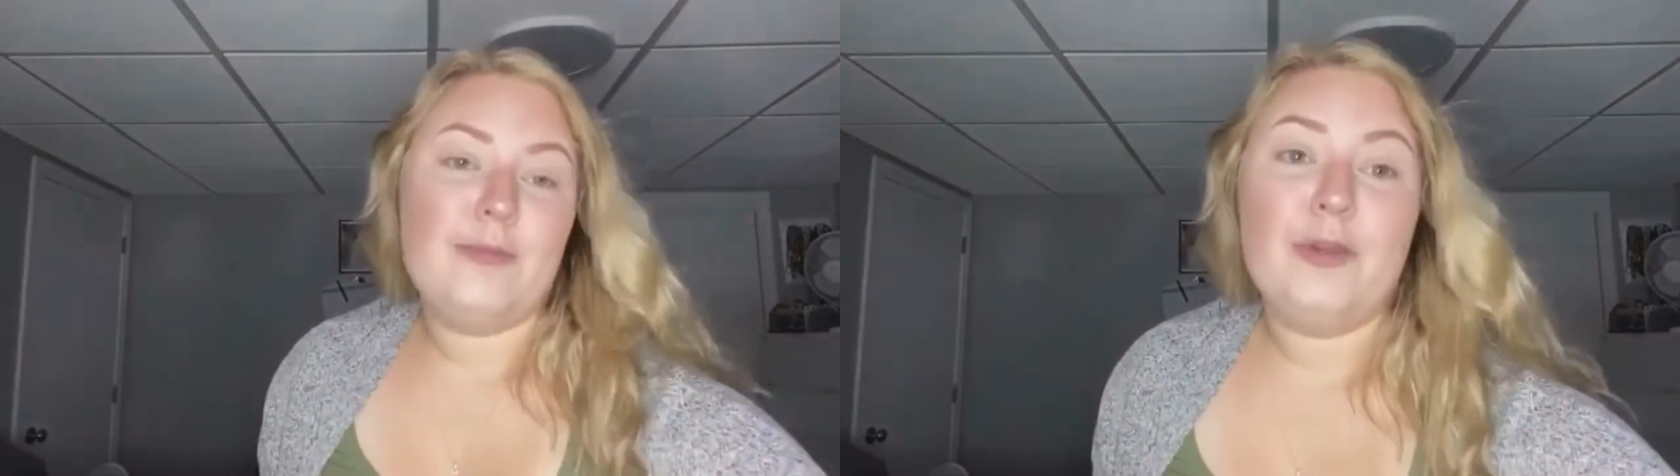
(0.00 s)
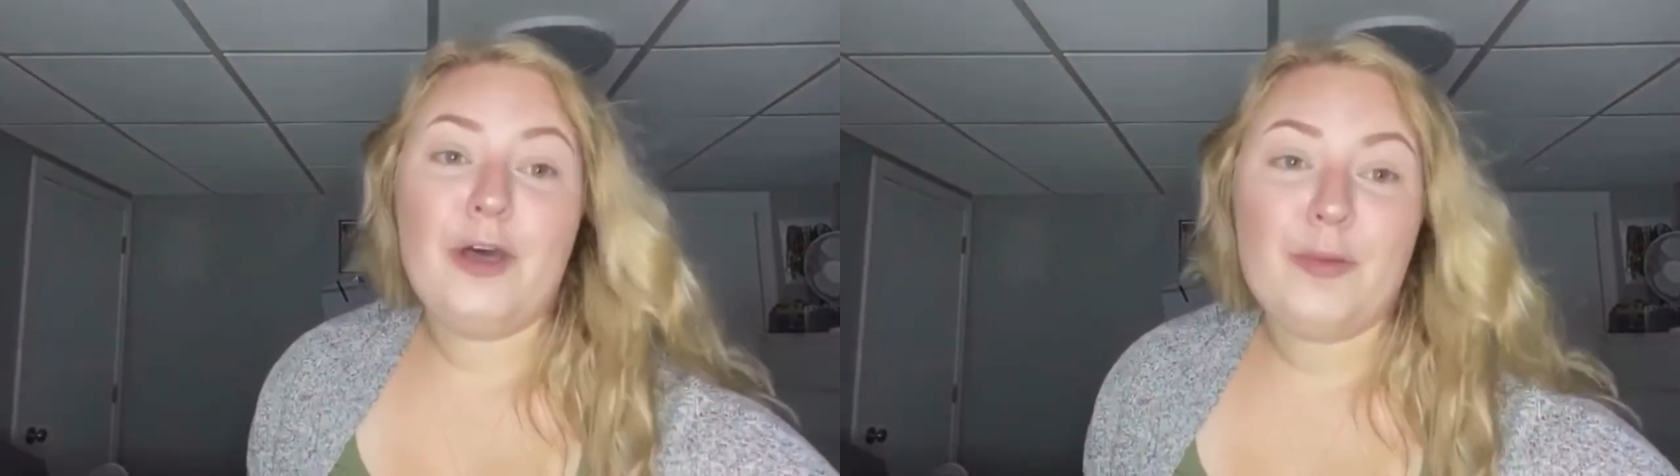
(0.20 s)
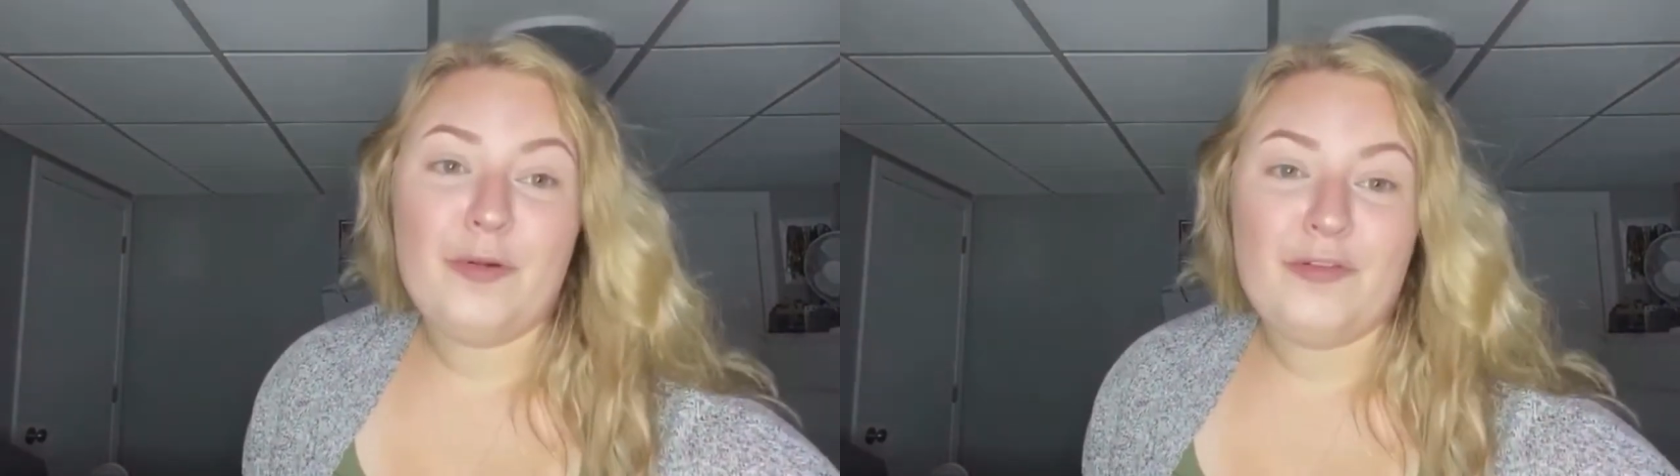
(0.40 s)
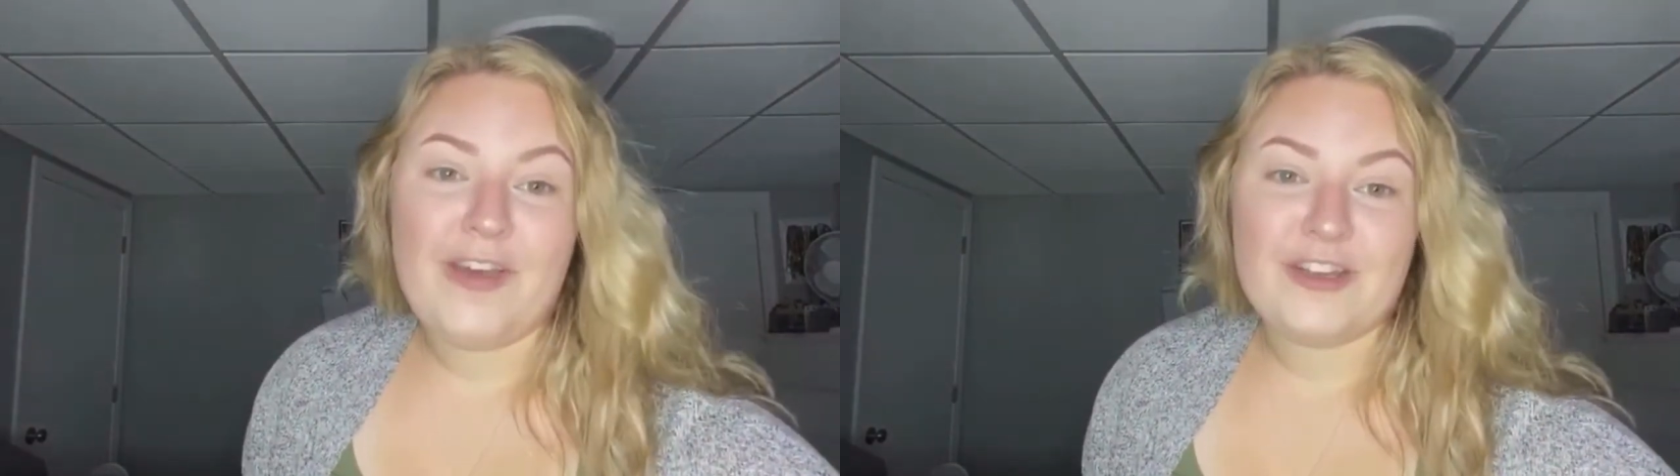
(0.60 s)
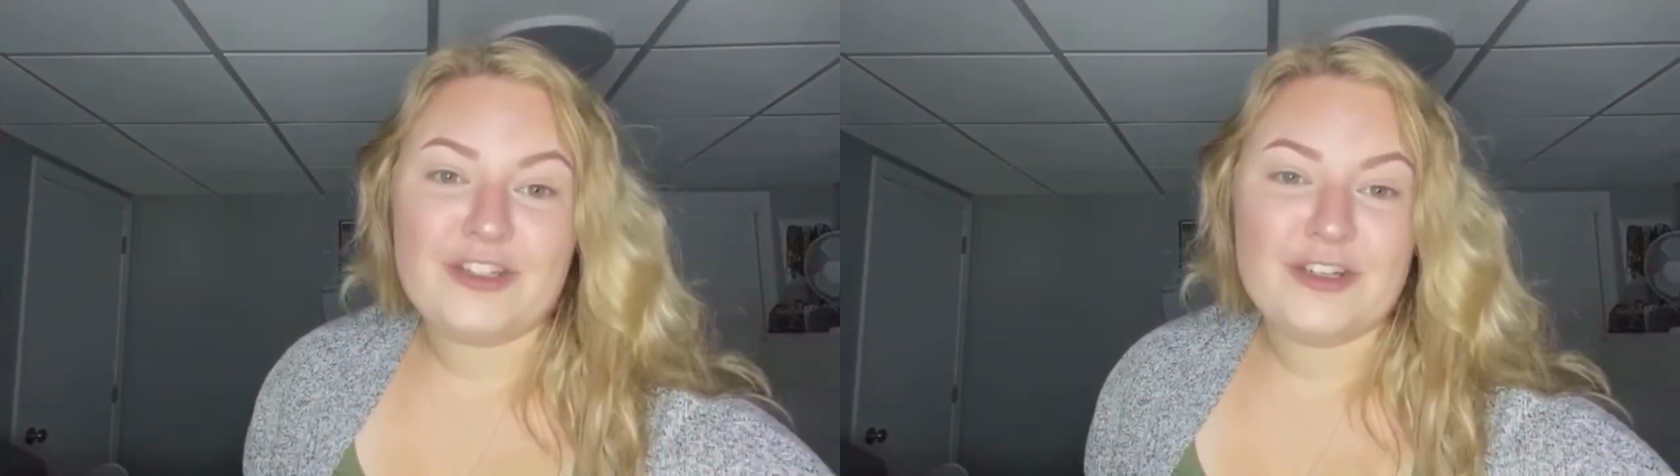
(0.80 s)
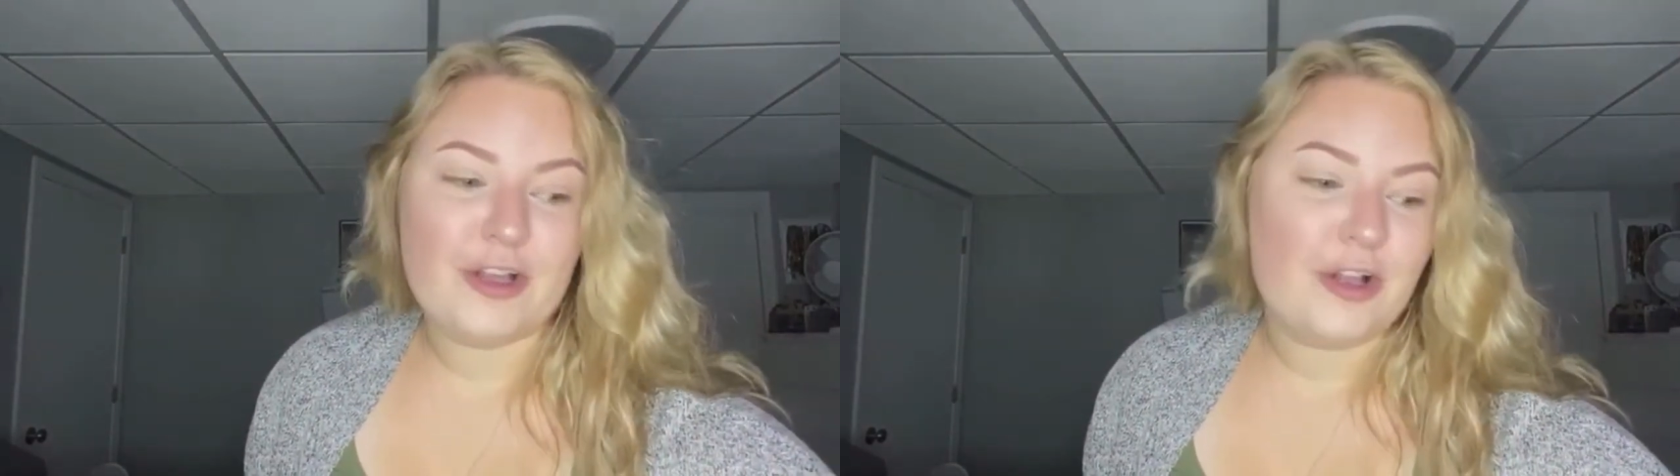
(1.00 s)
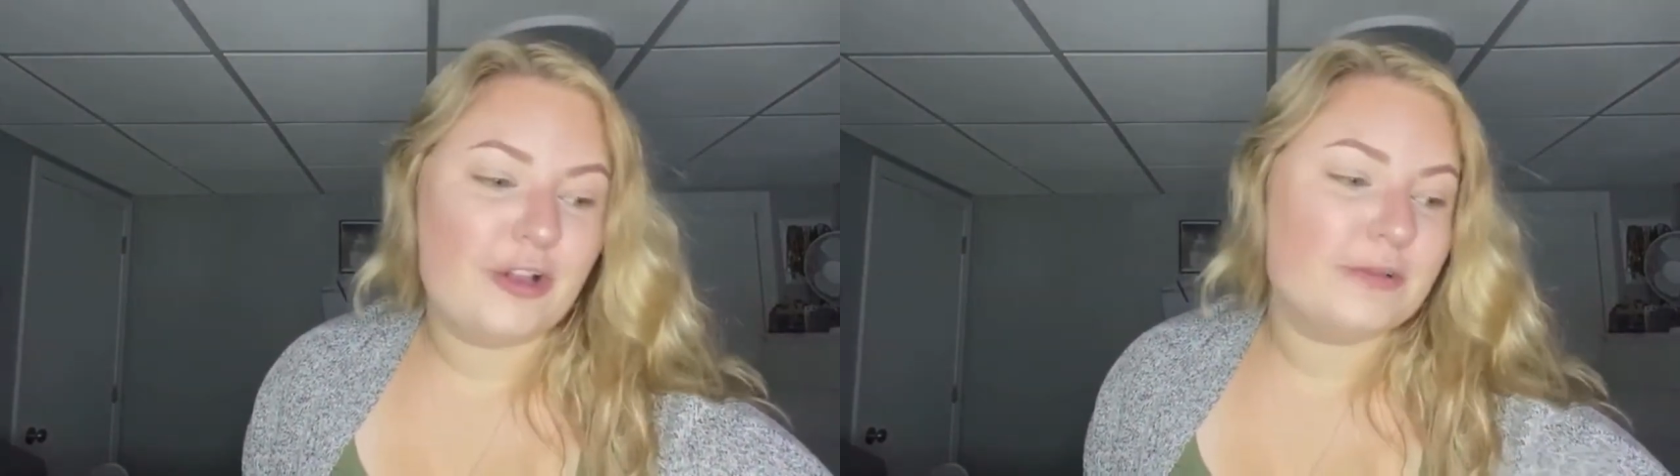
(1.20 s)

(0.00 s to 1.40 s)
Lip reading: a professional